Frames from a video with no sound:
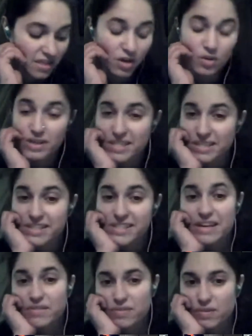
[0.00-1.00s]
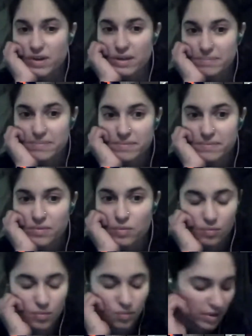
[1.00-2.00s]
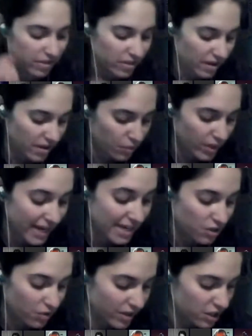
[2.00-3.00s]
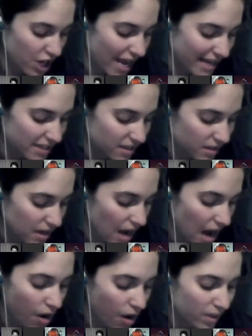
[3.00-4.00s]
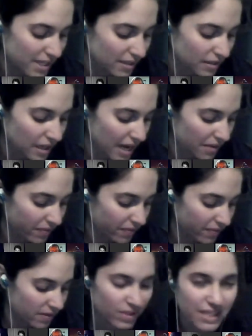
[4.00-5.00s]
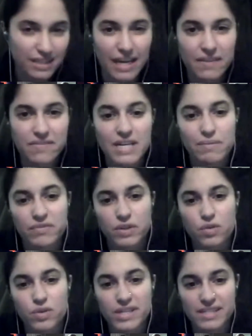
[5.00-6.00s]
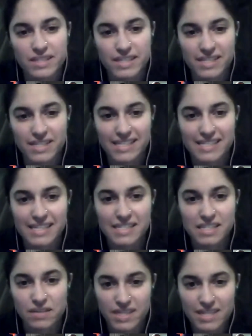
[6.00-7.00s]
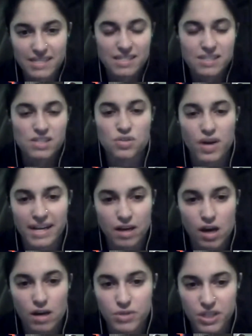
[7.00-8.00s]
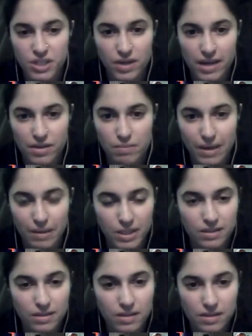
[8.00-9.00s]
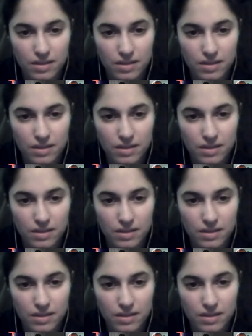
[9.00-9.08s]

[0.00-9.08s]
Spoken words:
The crystals that form with the reentrant jet, what's the lifetime of the crystal? Does it exist if it doesn't strike an object or another bubble?